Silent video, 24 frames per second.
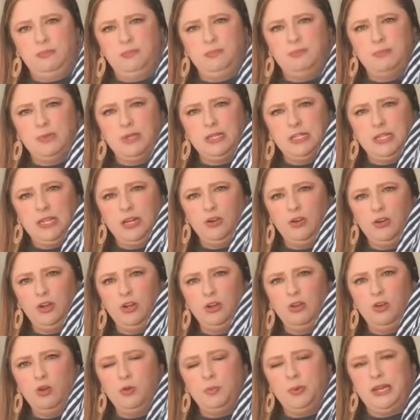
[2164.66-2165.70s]

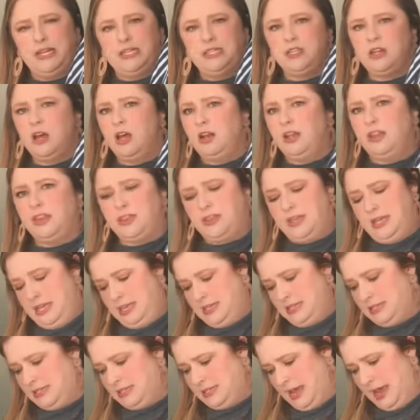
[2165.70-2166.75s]
material, but it's not a
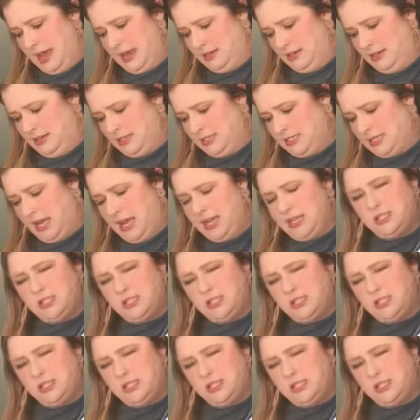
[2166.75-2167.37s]
thin satin. It's got